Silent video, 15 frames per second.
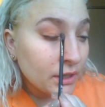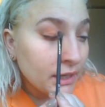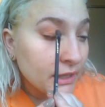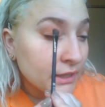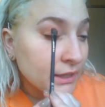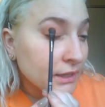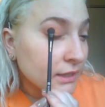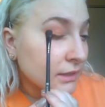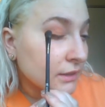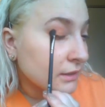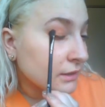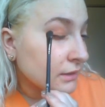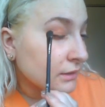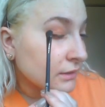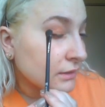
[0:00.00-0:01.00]
and
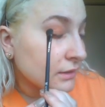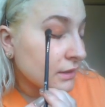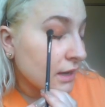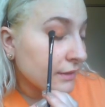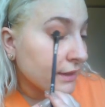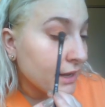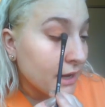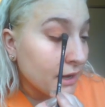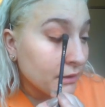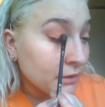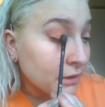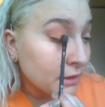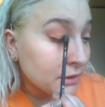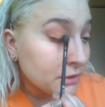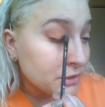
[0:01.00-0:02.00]
then on the outer
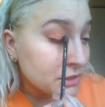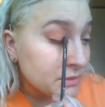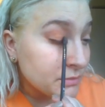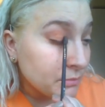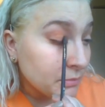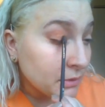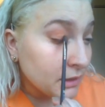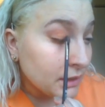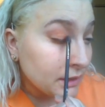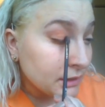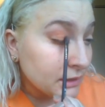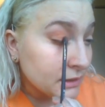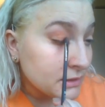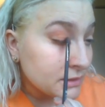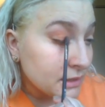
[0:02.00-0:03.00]
and just blend
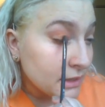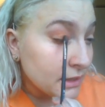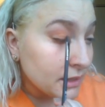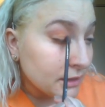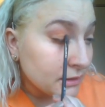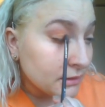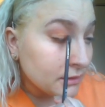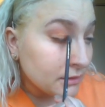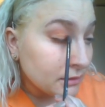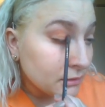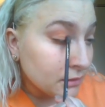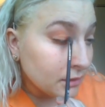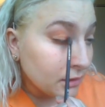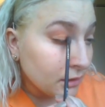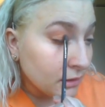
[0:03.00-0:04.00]
these in.
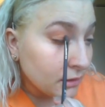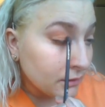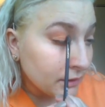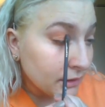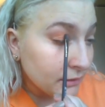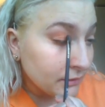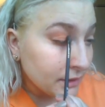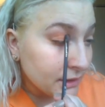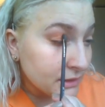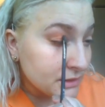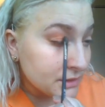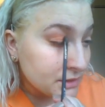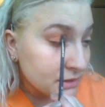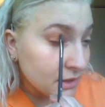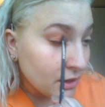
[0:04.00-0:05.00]
Oh, that red is
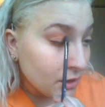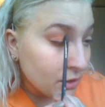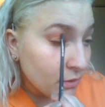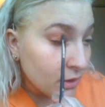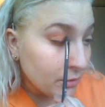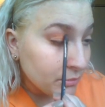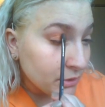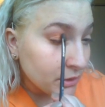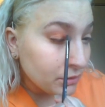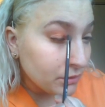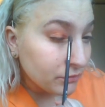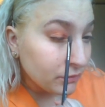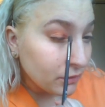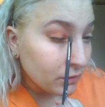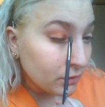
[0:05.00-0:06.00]
so
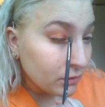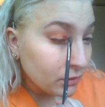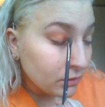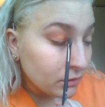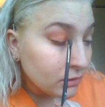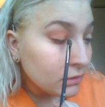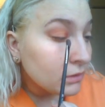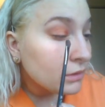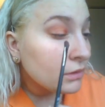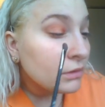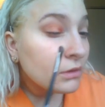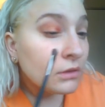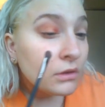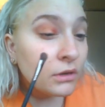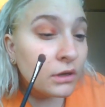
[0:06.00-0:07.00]
beautiful.
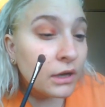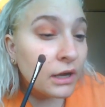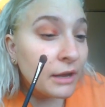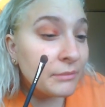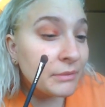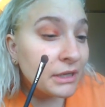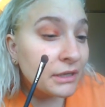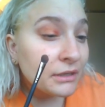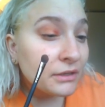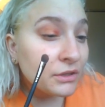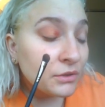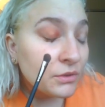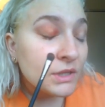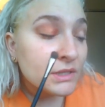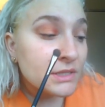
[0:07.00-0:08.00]
I mean,
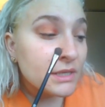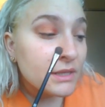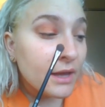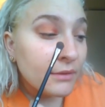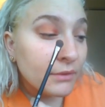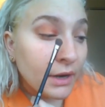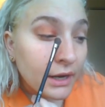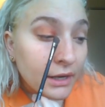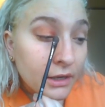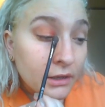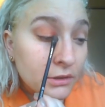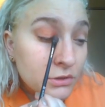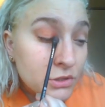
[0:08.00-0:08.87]
you can see that, right?